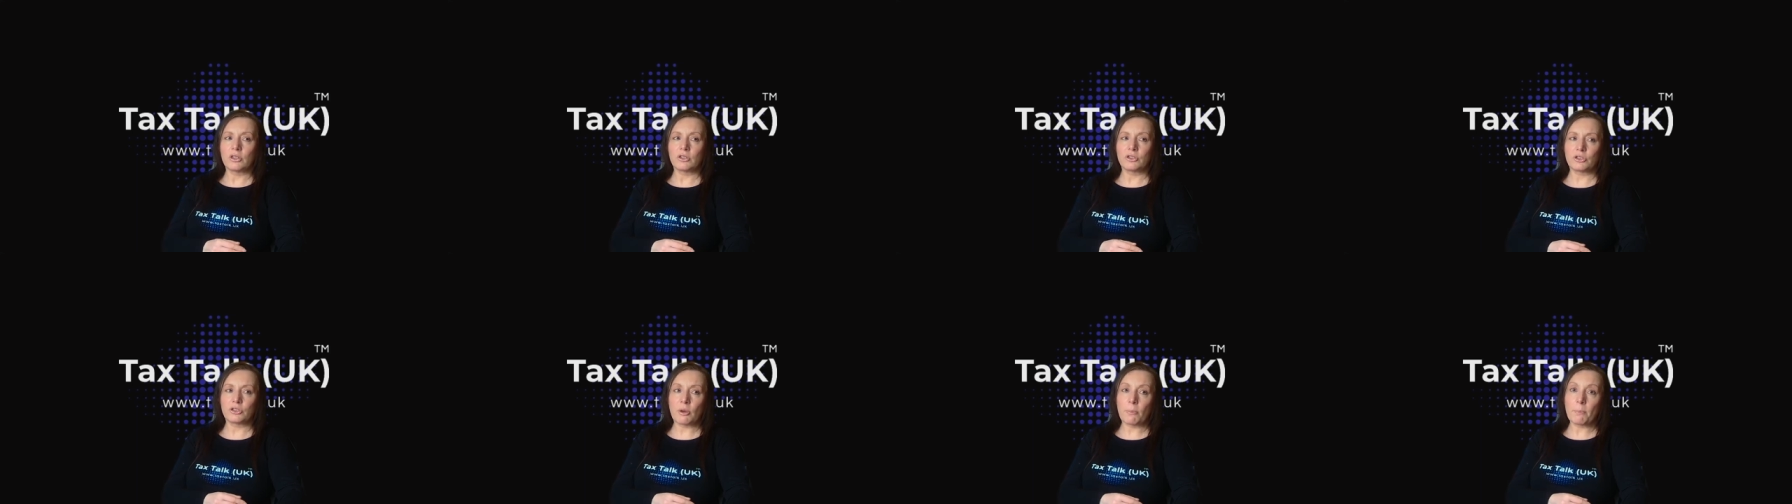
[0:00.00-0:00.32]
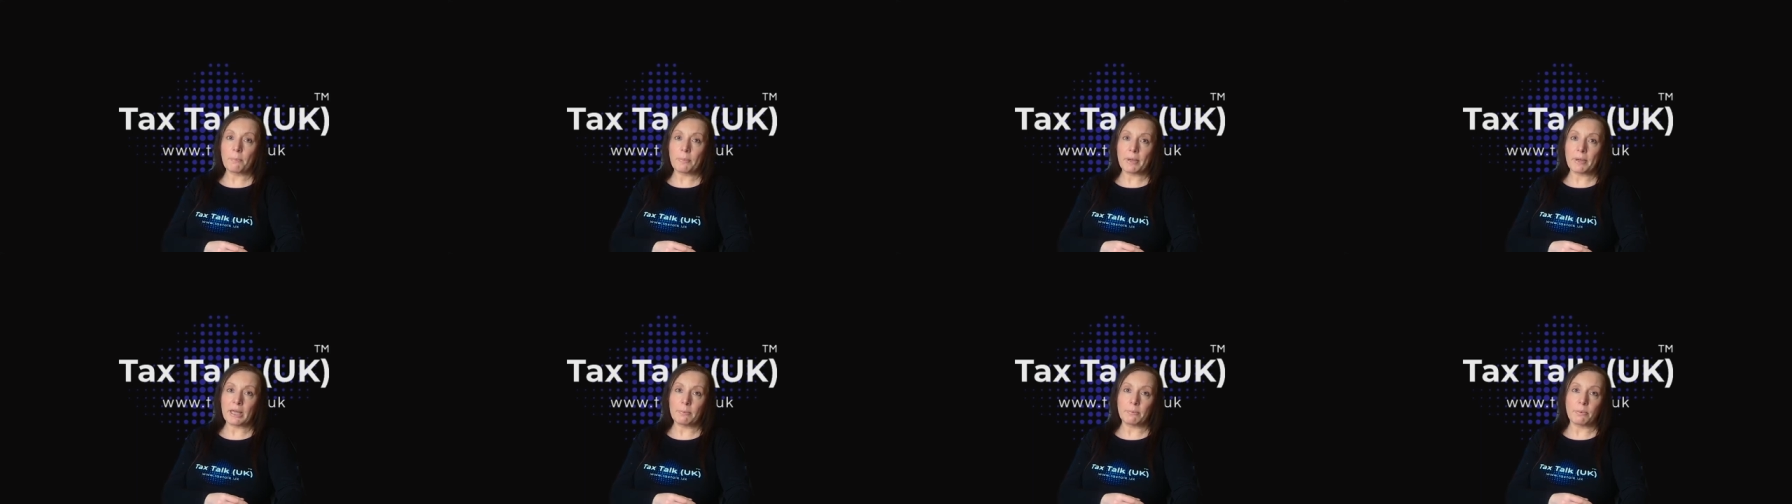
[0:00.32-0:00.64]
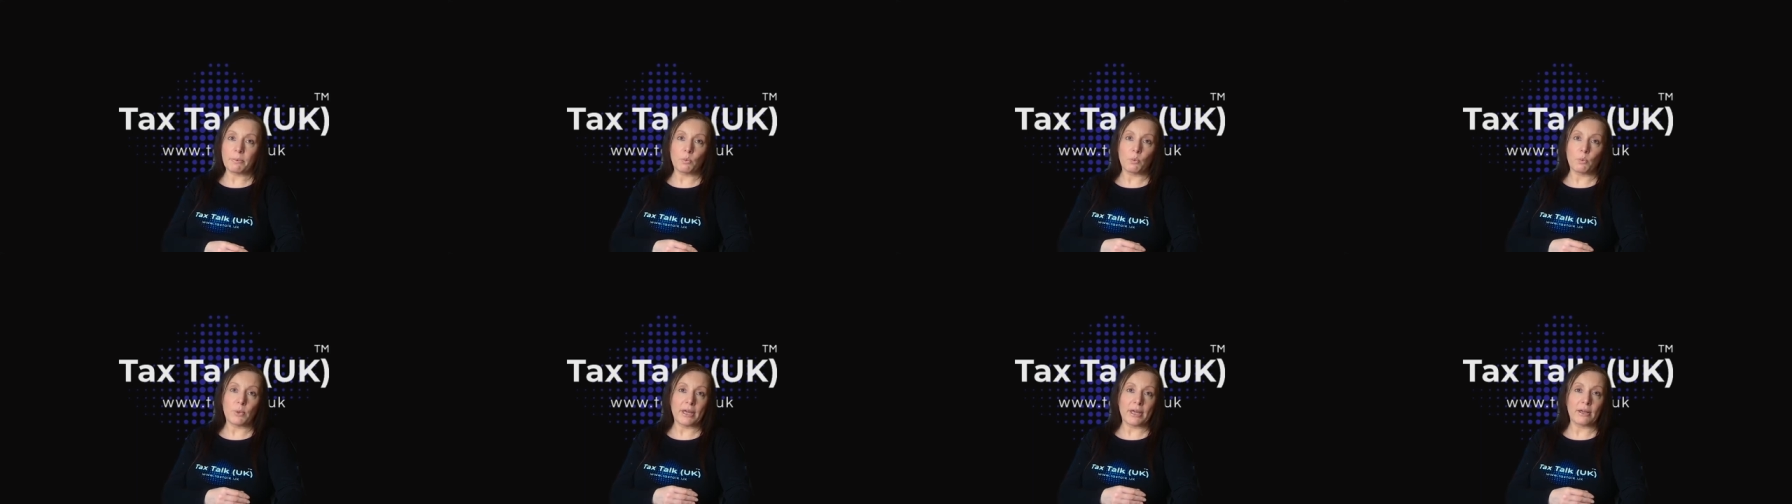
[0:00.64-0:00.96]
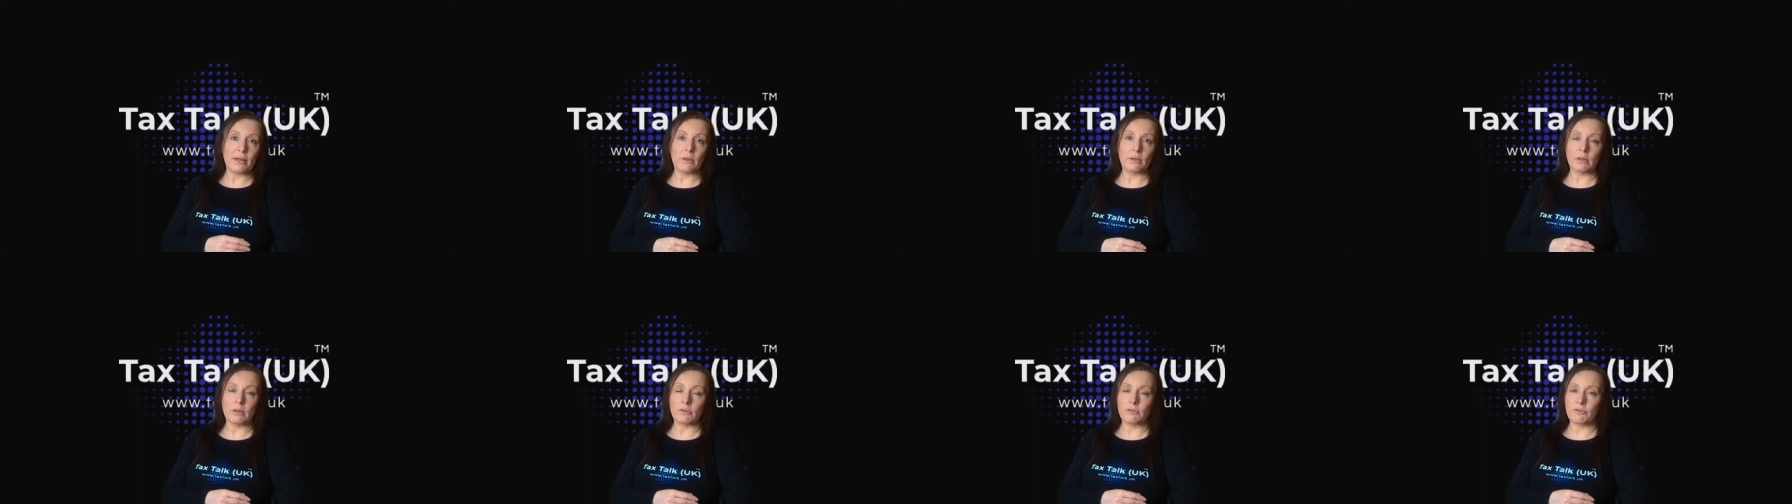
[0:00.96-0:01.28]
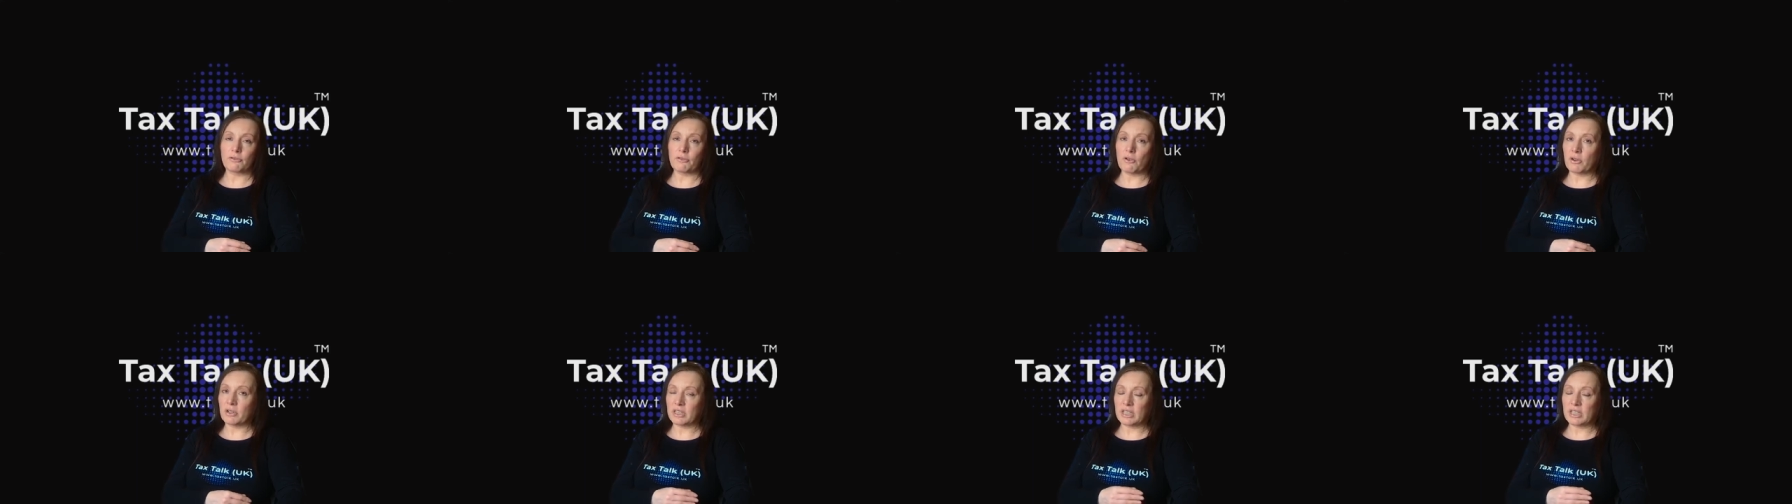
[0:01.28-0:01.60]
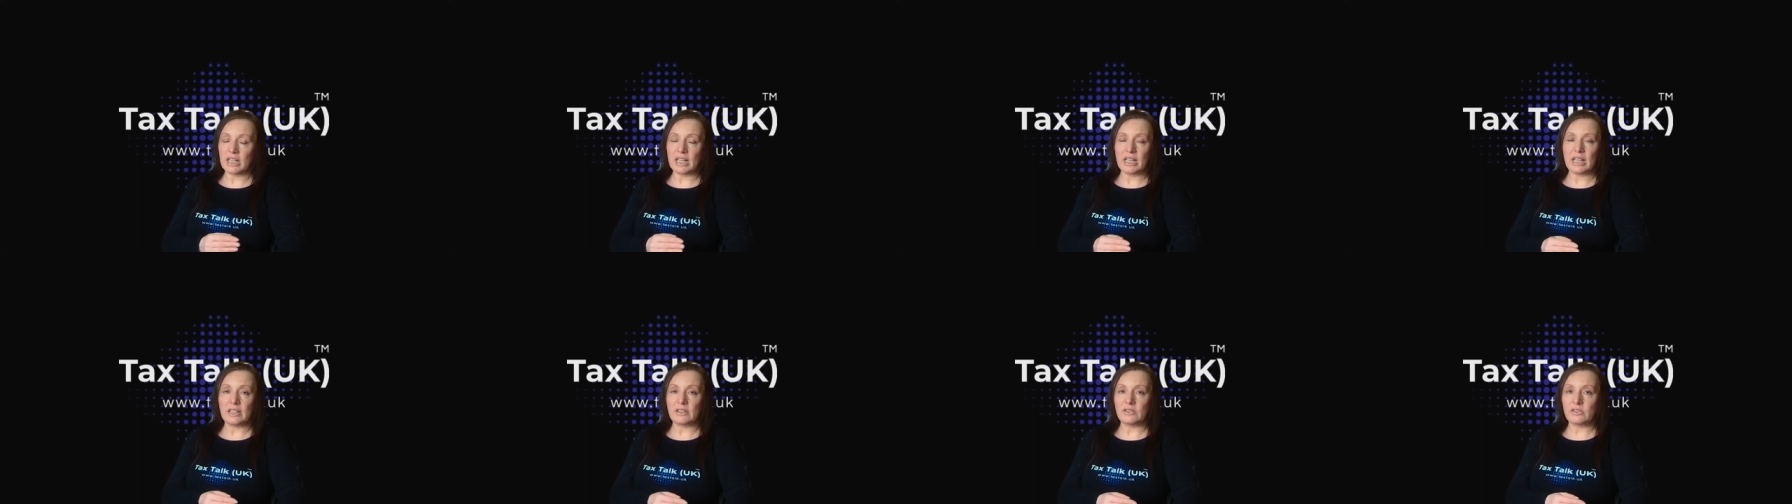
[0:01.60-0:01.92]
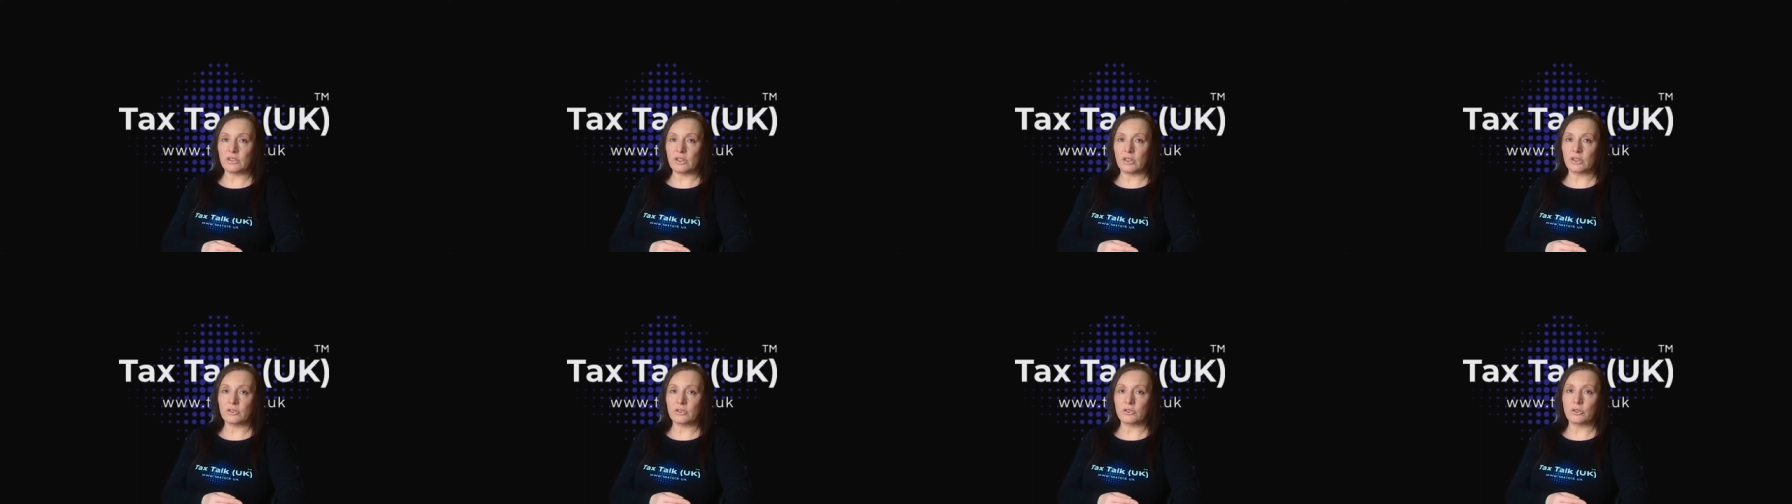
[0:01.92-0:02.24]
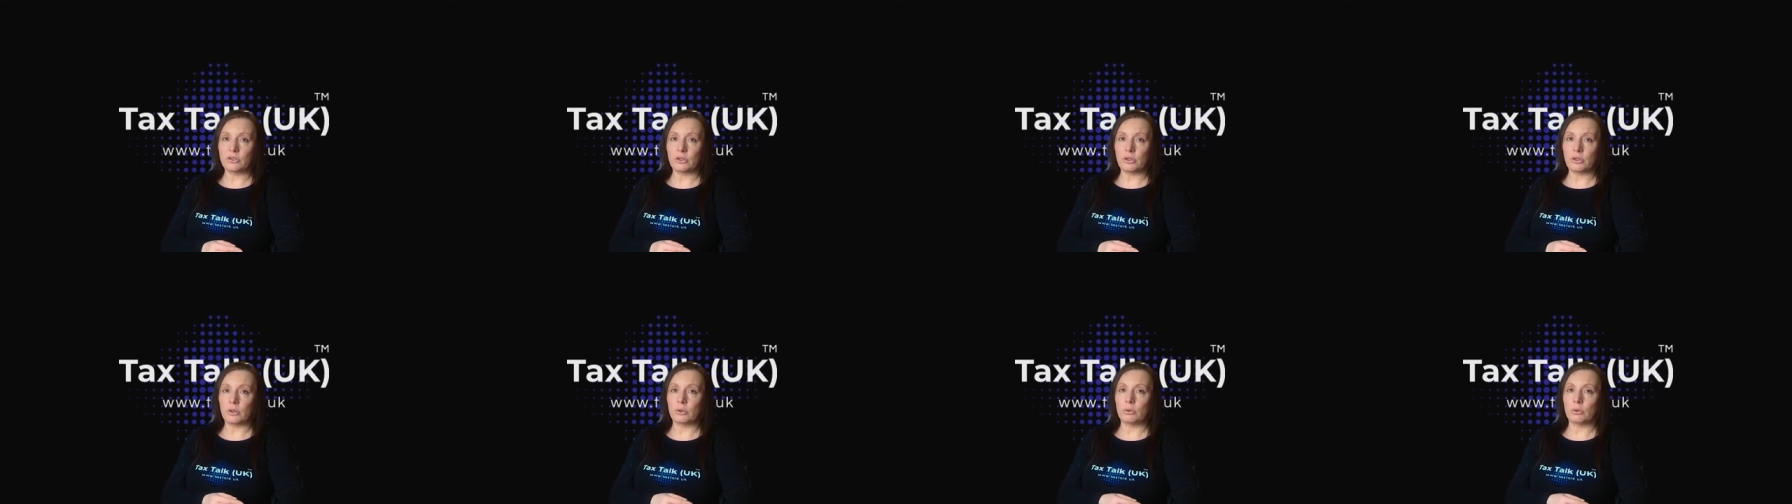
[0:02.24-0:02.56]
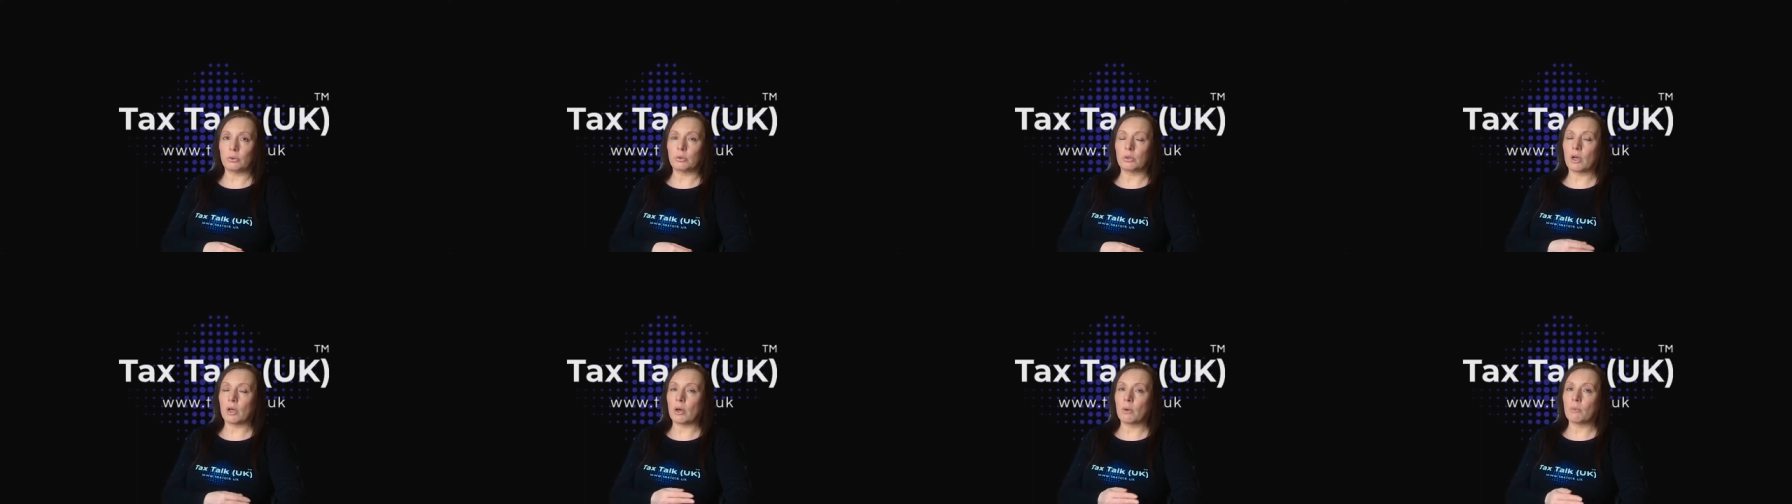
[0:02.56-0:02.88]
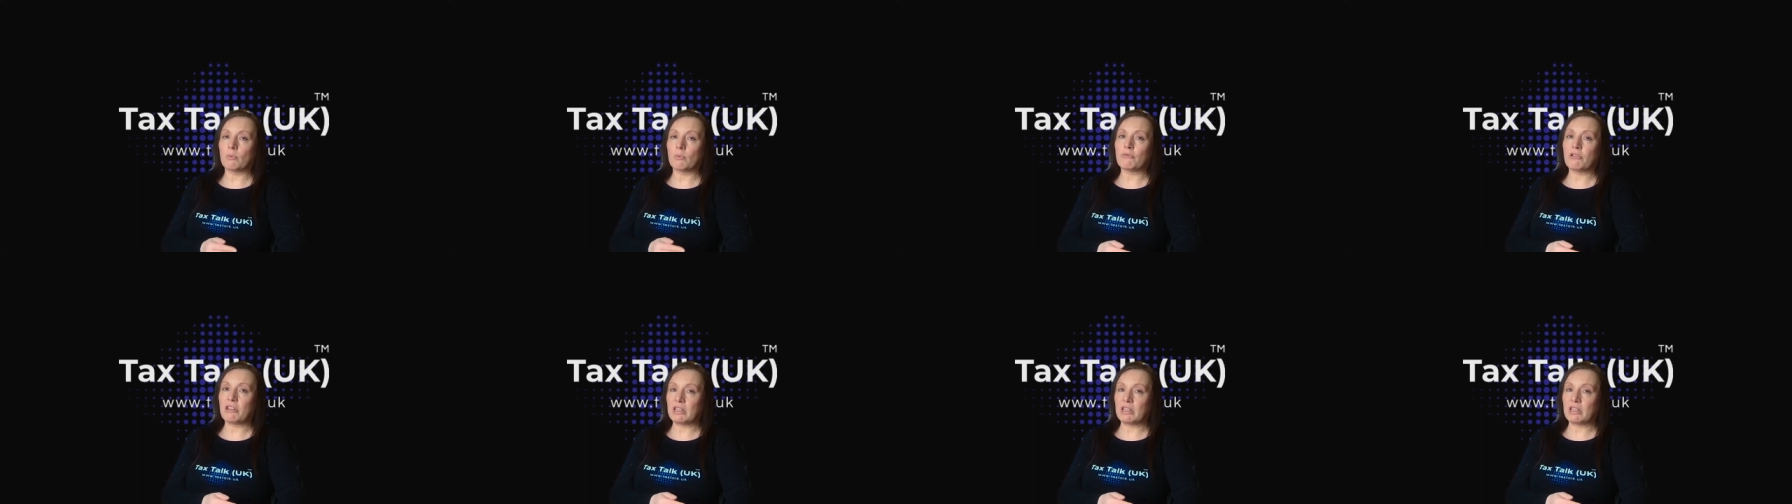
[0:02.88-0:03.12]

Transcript: Some people will find it easier to um,